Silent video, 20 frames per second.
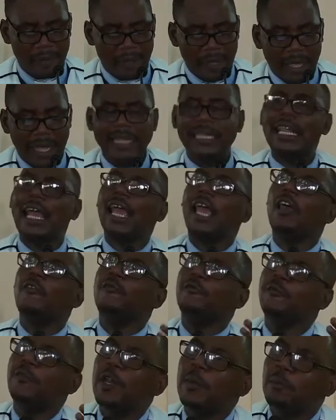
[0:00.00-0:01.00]
and the
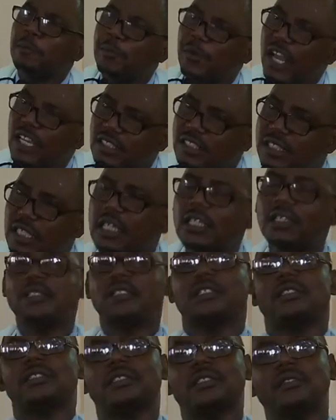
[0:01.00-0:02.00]
every
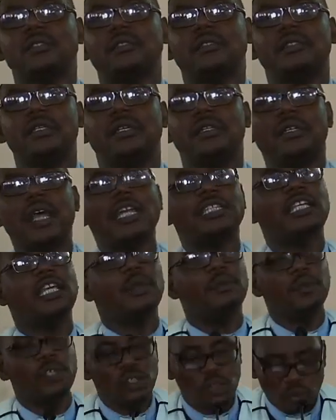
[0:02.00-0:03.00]
blessings that he
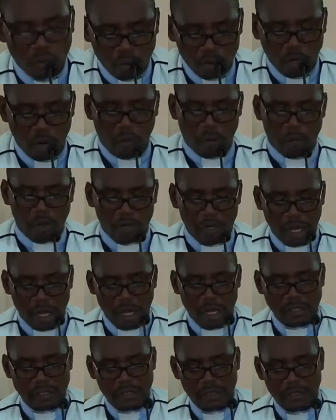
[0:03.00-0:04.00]
bestowed upon
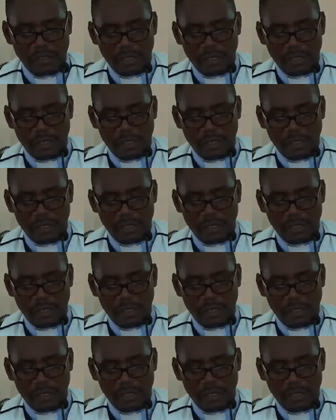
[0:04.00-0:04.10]
us.